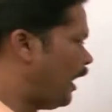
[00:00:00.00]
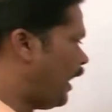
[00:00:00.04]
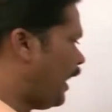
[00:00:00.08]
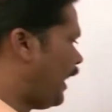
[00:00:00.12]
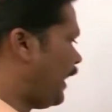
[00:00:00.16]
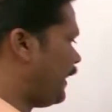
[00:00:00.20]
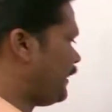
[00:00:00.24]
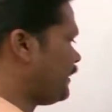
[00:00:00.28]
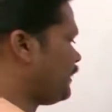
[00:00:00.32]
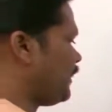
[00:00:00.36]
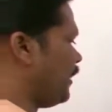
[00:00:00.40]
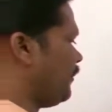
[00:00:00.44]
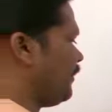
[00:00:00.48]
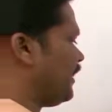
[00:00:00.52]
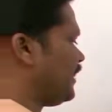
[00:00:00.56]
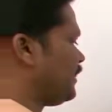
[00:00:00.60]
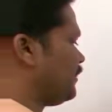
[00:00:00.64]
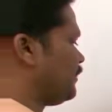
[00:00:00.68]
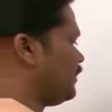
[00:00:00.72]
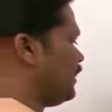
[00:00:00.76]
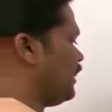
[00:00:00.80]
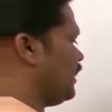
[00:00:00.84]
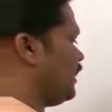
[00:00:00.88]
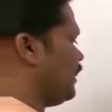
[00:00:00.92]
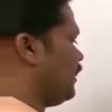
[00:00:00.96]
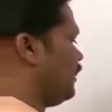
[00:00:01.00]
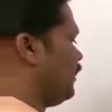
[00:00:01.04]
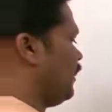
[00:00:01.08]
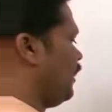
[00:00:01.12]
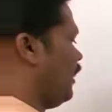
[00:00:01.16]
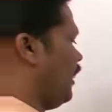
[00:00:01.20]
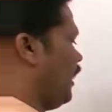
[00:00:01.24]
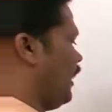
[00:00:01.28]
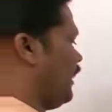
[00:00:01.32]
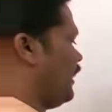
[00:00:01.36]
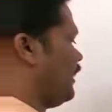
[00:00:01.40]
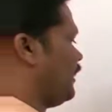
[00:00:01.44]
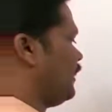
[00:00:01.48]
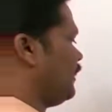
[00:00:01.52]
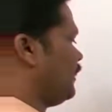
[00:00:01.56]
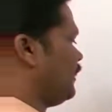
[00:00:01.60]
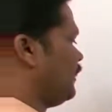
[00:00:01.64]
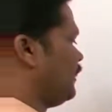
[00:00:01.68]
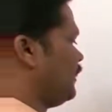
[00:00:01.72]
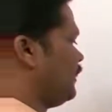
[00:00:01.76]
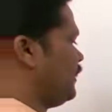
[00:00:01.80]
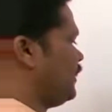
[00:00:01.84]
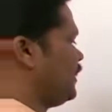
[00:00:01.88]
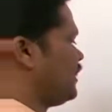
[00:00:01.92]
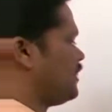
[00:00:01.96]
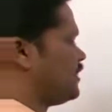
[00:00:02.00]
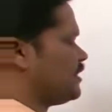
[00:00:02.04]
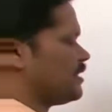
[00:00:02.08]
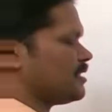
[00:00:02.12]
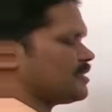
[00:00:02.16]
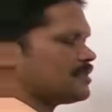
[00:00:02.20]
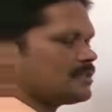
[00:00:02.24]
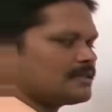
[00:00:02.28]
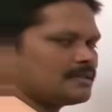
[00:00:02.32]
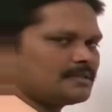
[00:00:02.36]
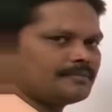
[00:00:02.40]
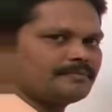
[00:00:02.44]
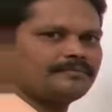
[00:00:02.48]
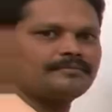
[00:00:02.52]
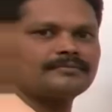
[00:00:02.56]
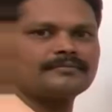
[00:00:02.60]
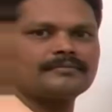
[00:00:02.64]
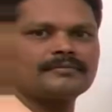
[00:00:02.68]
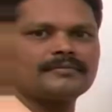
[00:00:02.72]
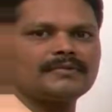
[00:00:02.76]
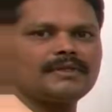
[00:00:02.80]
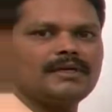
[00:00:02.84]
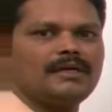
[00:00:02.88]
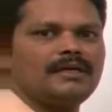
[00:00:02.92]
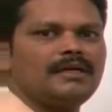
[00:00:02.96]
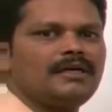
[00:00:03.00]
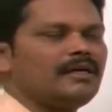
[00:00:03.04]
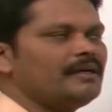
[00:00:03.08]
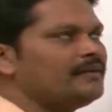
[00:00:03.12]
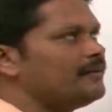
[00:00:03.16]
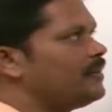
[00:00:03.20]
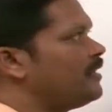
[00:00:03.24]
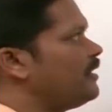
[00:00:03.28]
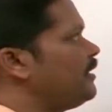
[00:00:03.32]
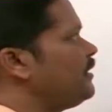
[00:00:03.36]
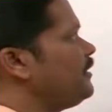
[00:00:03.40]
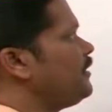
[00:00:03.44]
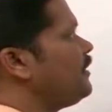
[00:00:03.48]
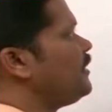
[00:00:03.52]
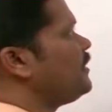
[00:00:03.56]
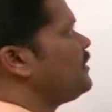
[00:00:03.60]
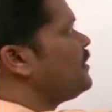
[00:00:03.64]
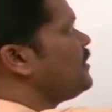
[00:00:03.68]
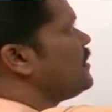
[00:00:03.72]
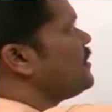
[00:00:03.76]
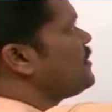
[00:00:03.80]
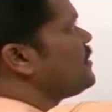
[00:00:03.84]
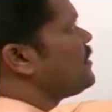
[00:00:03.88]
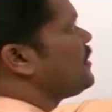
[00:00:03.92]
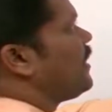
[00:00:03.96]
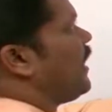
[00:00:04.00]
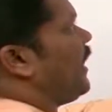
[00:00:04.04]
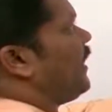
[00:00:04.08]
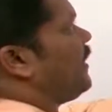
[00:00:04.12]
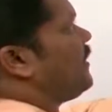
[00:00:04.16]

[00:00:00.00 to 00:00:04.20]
And coming to the I, integers. In the integers, I